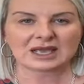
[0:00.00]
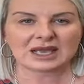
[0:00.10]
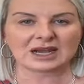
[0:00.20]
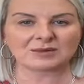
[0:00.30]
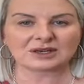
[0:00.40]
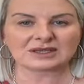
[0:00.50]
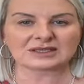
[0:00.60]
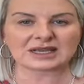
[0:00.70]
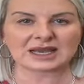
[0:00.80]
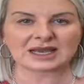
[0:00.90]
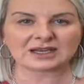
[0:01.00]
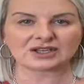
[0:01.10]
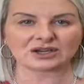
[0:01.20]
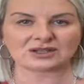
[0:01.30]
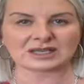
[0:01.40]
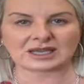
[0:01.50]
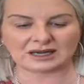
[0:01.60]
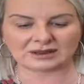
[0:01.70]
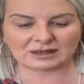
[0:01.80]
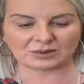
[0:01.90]
And I'm going to say, don't take
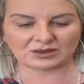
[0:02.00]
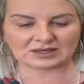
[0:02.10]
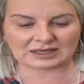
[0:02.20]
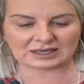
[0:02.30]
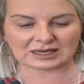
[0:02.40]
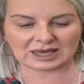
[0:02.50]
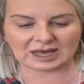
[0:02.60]
anything personally.